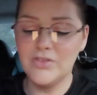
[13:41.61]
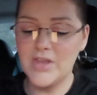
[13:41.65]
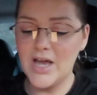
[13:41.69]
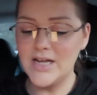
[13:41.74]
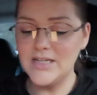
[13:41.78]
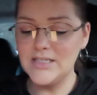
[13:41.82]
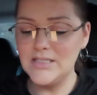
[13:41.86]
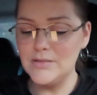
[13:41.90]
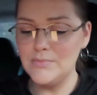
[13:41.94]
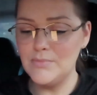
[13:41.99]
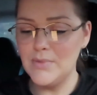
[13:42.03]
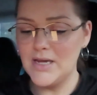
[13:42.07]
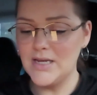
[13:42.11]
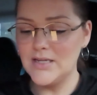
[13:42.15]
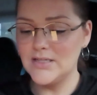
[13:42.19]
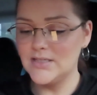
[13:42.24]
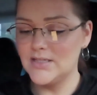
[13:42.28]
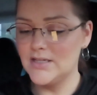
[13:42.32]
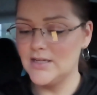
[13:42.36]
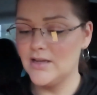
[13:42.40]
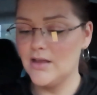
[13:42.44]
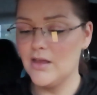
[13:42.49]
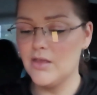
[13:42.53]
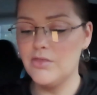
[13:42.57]
That's
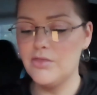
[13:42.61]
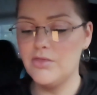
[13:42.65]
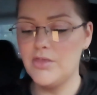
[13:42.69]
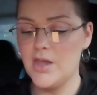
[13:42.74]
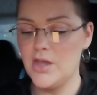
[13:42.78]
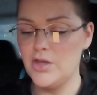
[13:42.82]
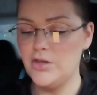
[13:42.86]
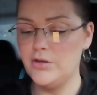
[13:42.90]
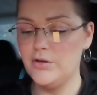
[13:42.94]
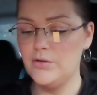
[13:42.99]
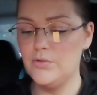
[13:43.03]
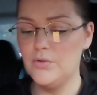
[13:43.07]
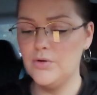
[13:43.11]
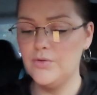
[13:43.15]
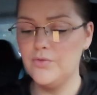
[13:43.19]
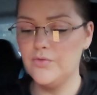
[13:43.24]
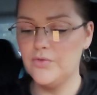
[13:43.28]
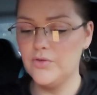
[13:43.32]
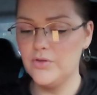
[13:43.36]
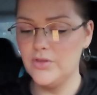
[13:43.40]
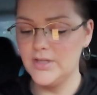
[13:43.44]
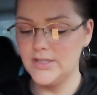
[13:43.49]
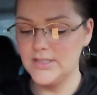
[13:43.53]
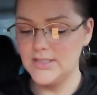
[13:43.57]
amazing. Thank you
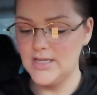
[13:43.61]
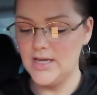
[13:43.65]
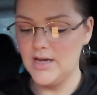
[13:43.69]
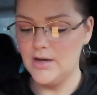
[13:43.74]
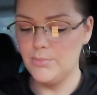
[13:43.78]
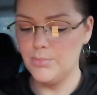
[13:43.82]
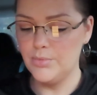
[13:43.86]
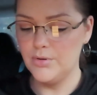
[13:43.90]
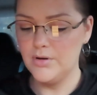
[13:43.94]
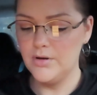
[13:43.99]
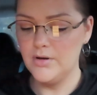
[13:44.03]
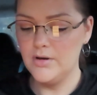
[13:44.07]
for the tip